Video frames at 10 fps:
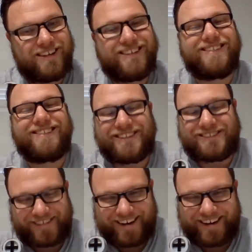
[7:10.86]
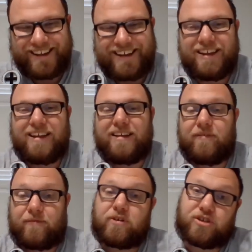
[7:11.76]
That's right.
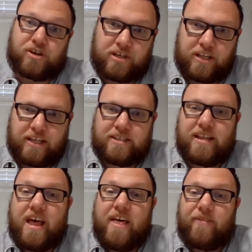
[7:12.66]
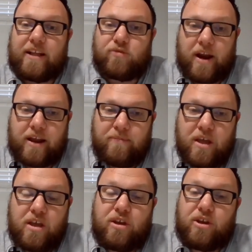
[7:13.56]
For church, at least. That's right.
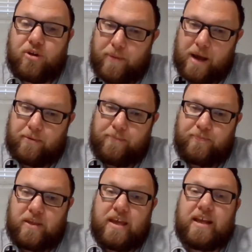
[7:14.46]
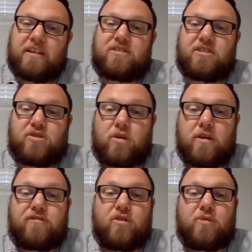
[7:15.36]
Your Bible. It's the sword of
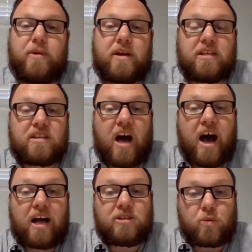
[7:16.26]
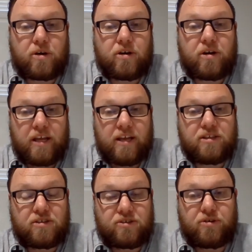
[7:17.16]
truth because God's word is
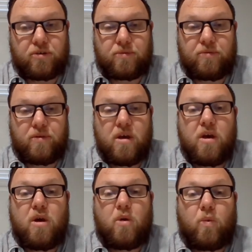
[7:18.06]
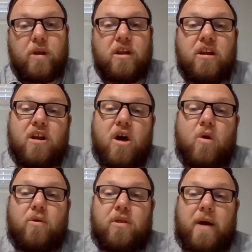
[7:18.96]
the truth. We need to know
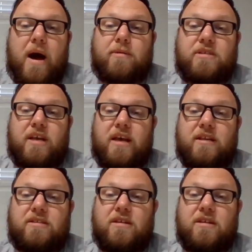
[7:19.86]
what the Bible says.